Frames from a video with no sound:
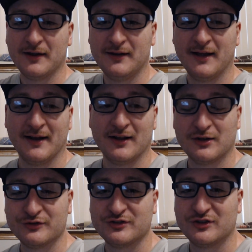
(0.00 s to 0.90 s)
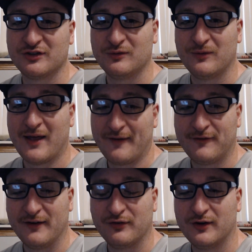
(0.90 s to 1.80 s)
getting closer to that
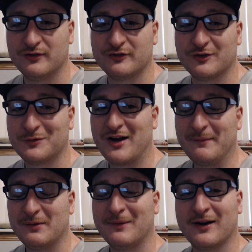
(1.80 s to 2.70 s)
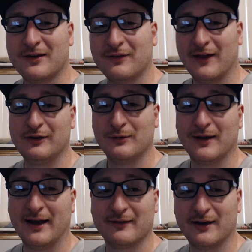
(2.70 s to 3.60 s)
500 subscriber mark. Thank you
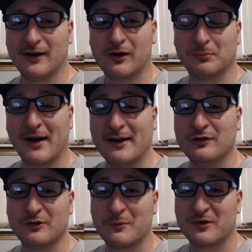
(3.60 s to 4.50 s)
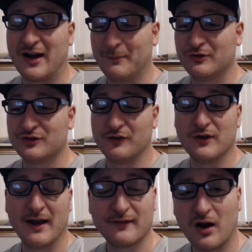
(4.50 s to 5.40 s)
guys that are brand new subscribers. If you
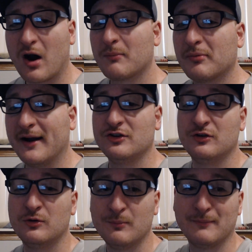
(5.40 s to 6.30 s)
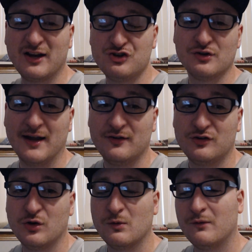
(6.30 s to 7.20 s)
guys are brand new, make sure you guys
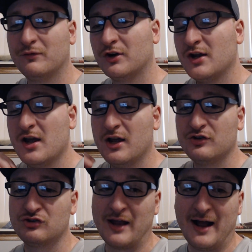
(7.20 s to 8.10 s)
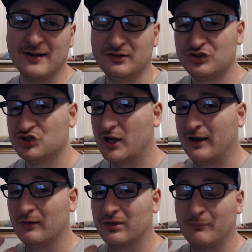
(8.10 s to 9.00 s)
go over, constantly check
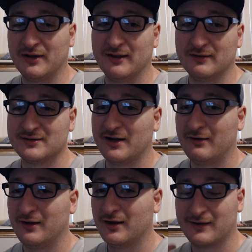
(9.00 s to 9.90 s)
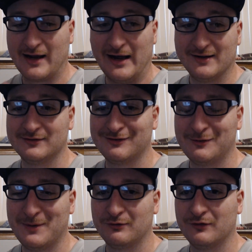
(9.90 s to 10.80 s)
out the playlist area. It's constantly
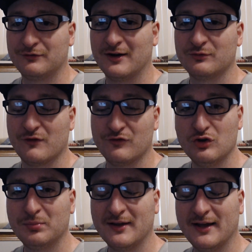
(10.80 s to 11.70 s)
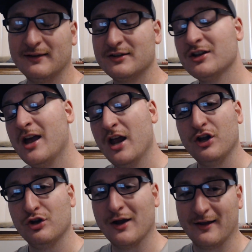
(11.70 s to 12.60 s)
being refreshed with new playlists.
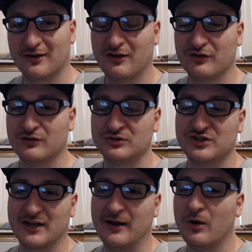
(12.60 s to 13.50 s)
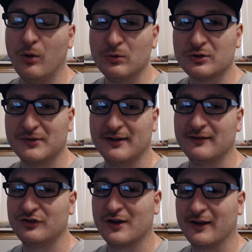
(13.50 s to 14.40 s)
You guys can also check out older
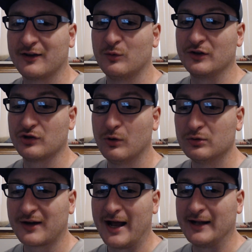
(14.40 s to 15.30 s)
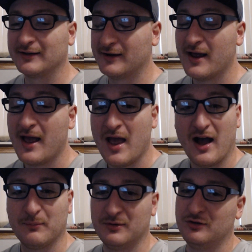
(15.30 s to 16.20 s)
playlists. You guys can watch older content.
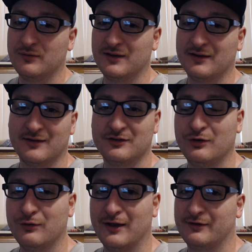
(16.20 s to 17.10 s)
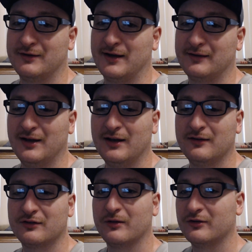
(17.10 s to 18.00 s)
I've been doing this since 2019,
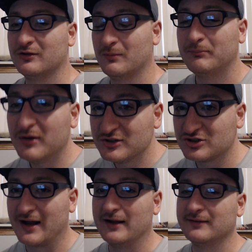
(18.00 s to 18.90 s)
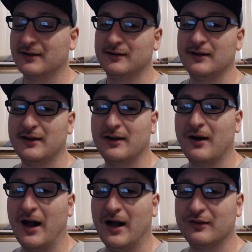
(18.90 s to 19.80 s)
so there's a bunch of content
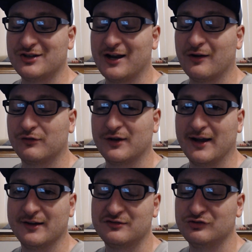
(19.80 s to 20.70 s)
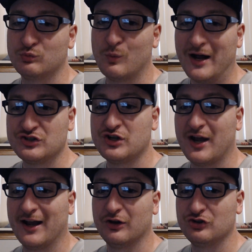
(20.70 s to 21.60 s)
here on the channel for you guys to watch
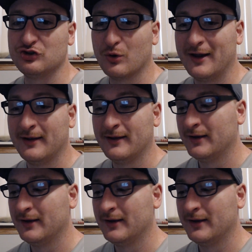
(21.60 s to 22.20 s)
and enjoy.